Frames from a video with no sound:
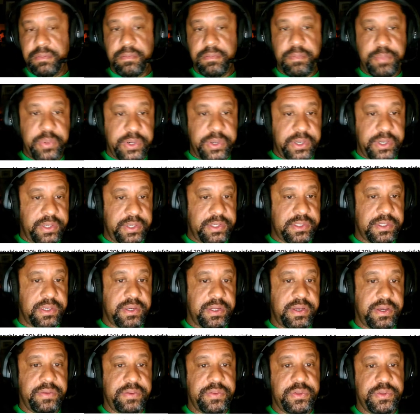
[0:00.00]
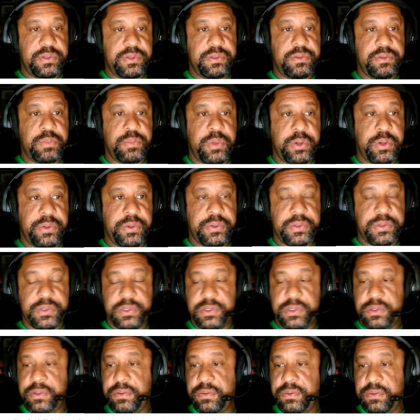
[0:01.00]
But it's going to have those new motors
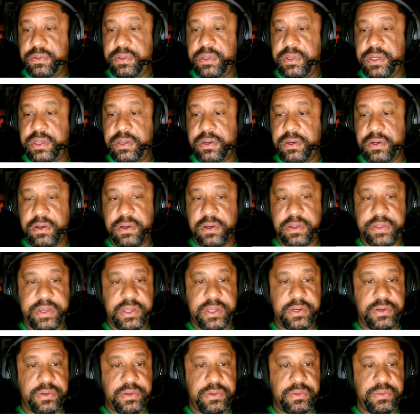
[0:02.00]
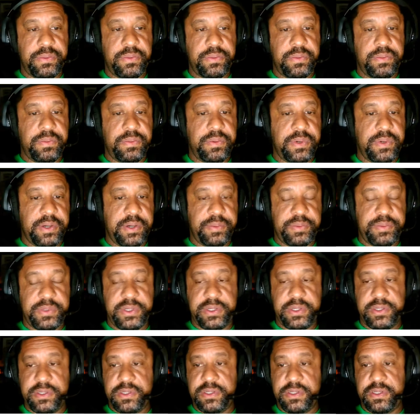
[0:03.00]
and all that new updated
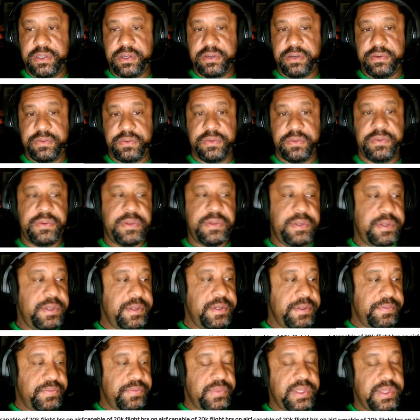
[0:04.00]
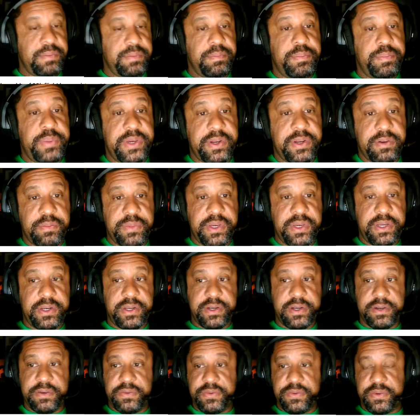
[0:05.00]
stuff and better made
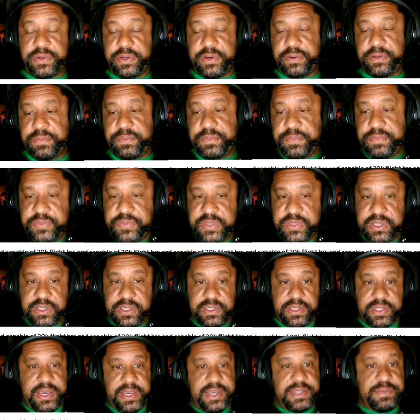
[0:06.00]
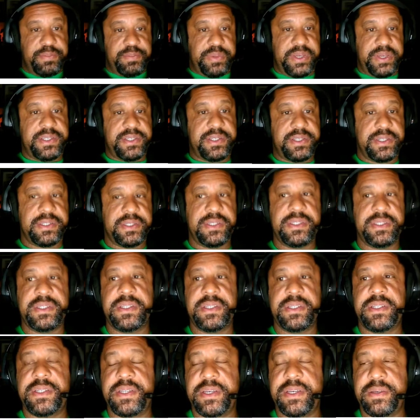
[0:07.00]
airframe. It has basically the
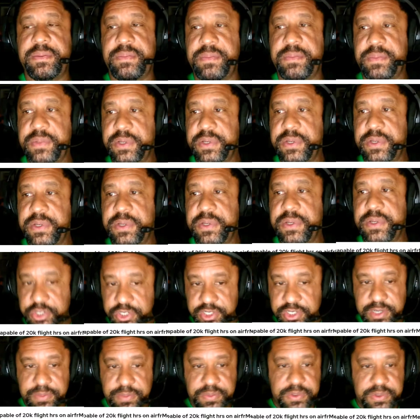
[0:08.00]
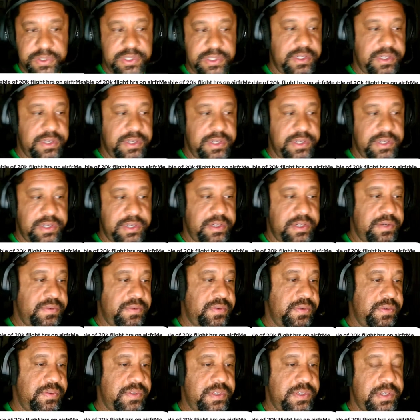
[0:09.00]
same shape as the F-15, but
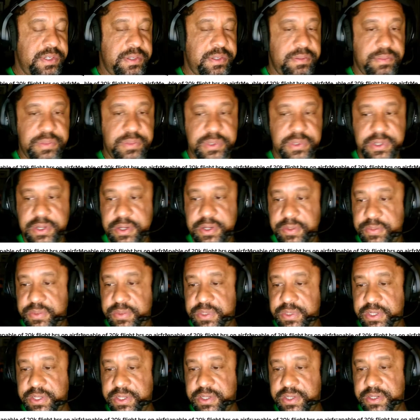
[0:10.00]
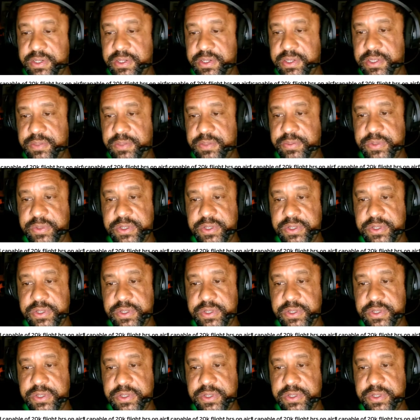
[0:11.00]
updated. It's basically a brand new thing.